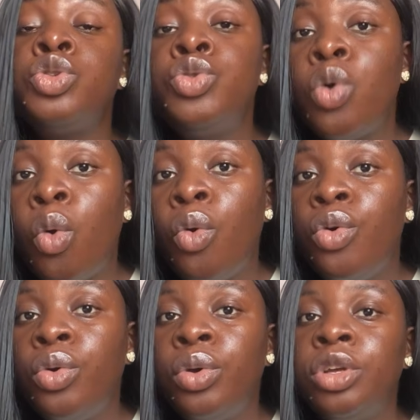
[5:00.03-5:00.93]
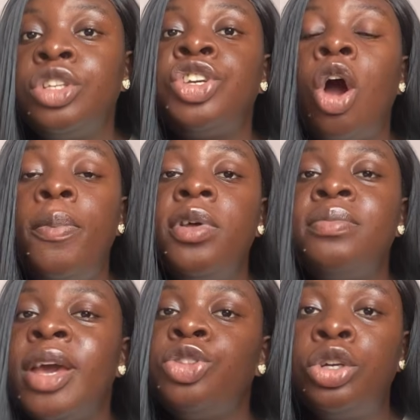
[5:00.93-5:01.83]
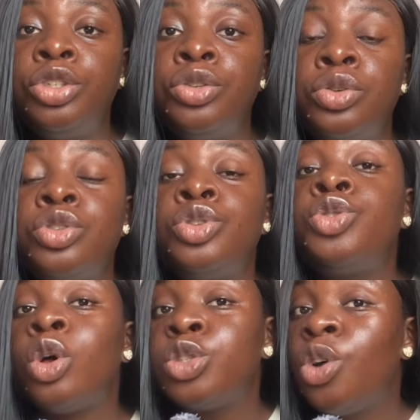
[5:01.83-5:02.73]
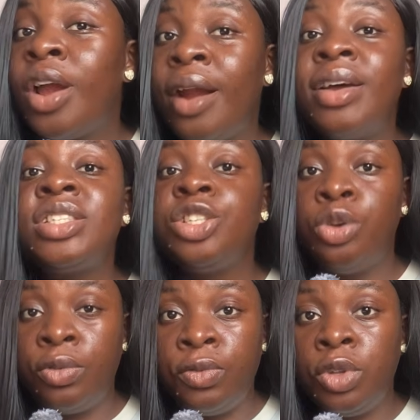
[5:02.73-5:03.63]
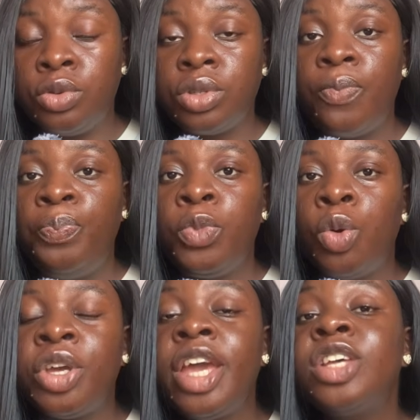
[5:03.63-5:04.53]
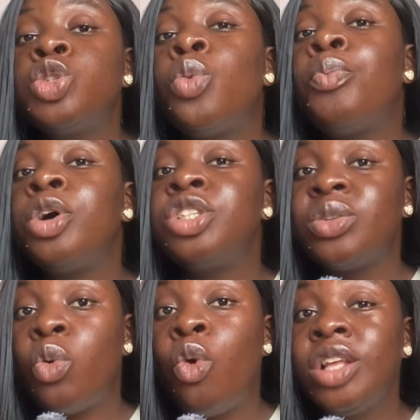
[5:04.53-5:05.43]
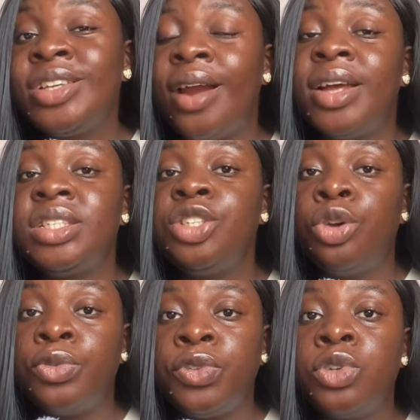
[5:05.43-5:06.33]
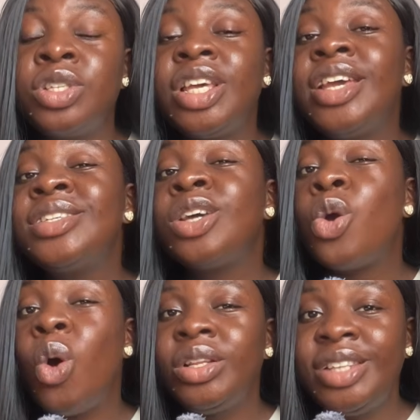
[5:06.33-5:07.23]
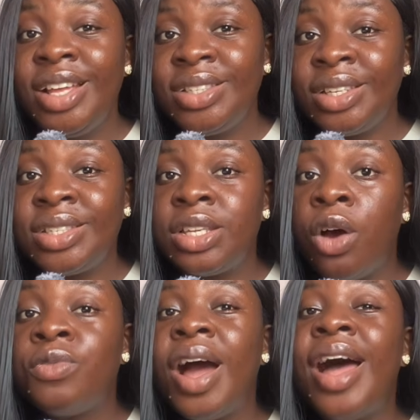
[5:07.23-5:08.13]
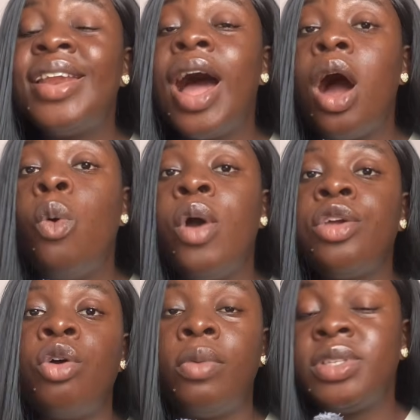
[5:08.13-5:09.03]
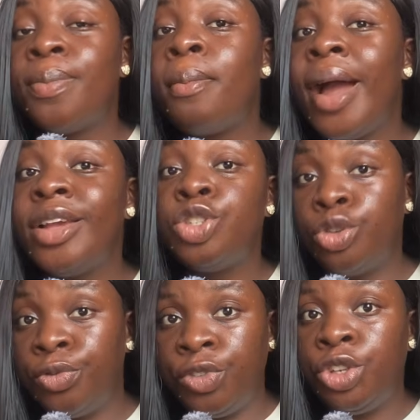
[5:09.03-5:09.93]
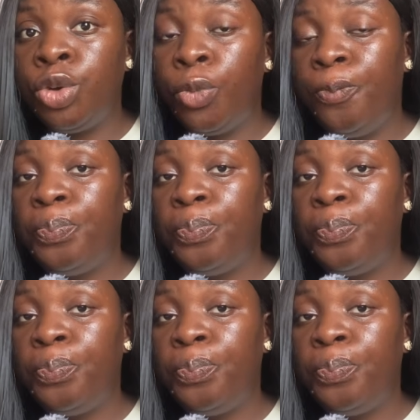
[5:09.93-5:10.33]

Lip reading: No, the upload method you use does not guarantee your views. Okay, so but what guarantee your views is the content itself and how well you optimize your video.